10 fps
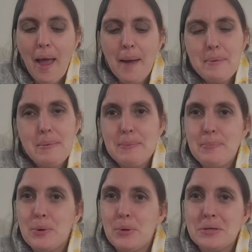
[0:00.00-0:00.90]
I'm a bit
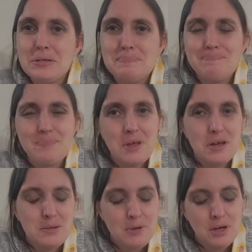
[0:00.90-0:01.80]
bored,
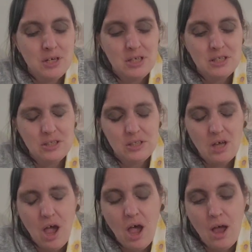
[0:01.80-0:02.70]
to be honest.
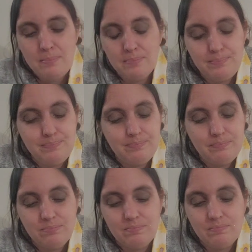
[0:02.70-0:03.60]
I
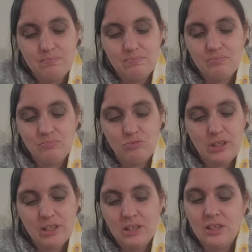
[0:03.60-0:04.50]

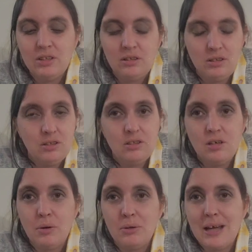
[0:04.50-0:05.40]
really
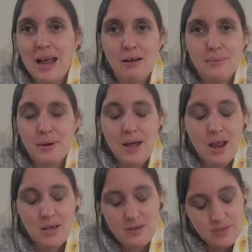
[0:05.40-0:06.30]
don't care about
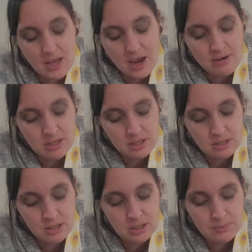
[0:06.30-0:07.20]
any of the characters
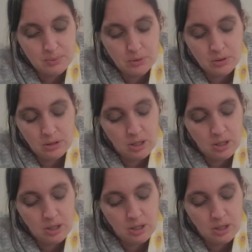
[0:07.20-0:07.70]
at this point.